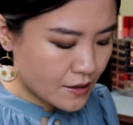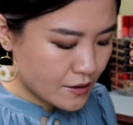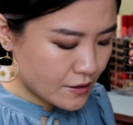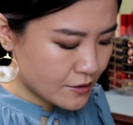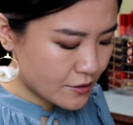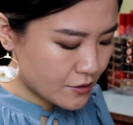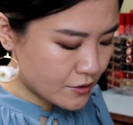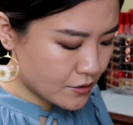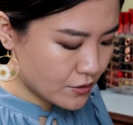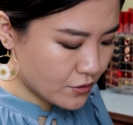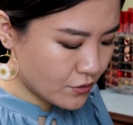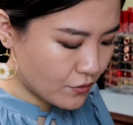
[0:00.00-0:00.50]

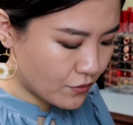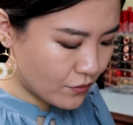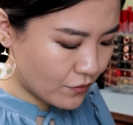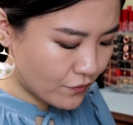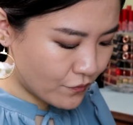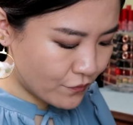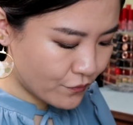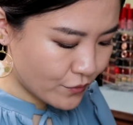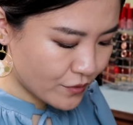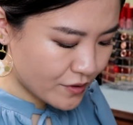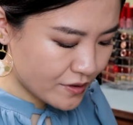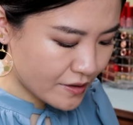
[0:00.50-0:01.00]
So
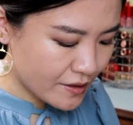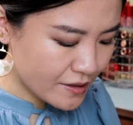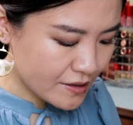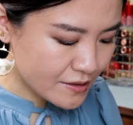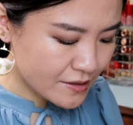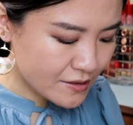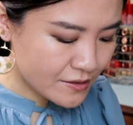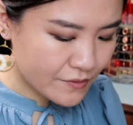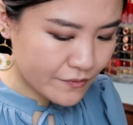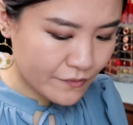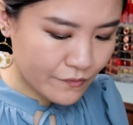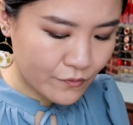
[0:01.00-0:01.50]
for
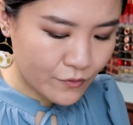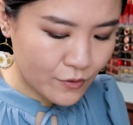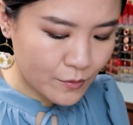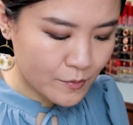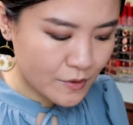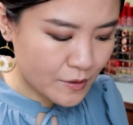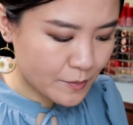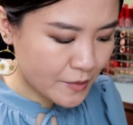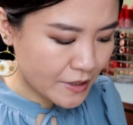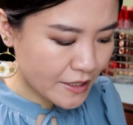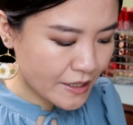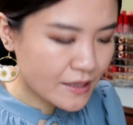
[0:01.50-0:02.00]
this
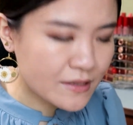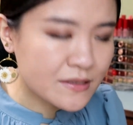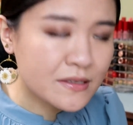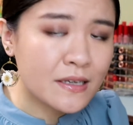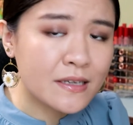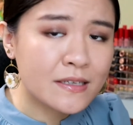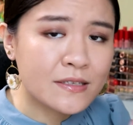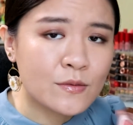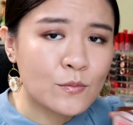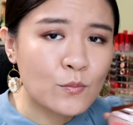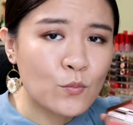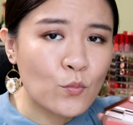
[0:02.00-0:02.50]
formula, because
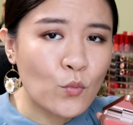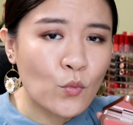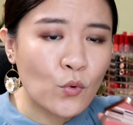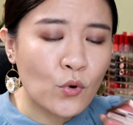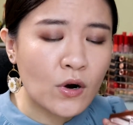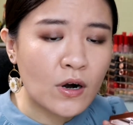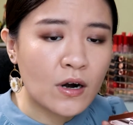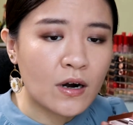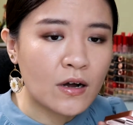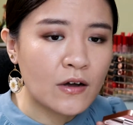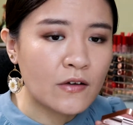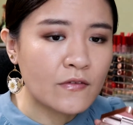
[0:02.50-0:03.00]
it's
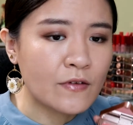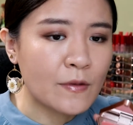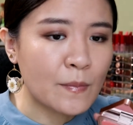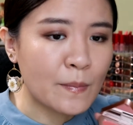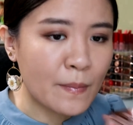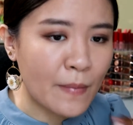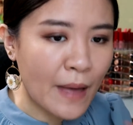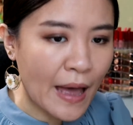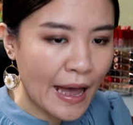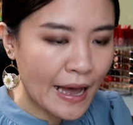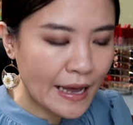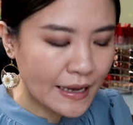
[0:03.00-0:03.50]
more of a
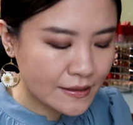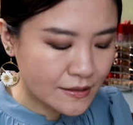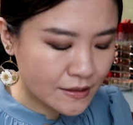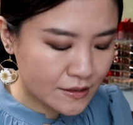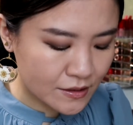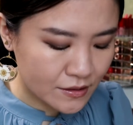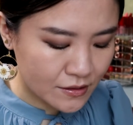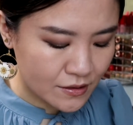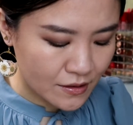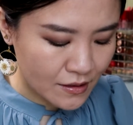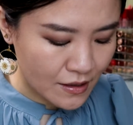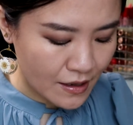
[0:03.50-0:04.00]
matte,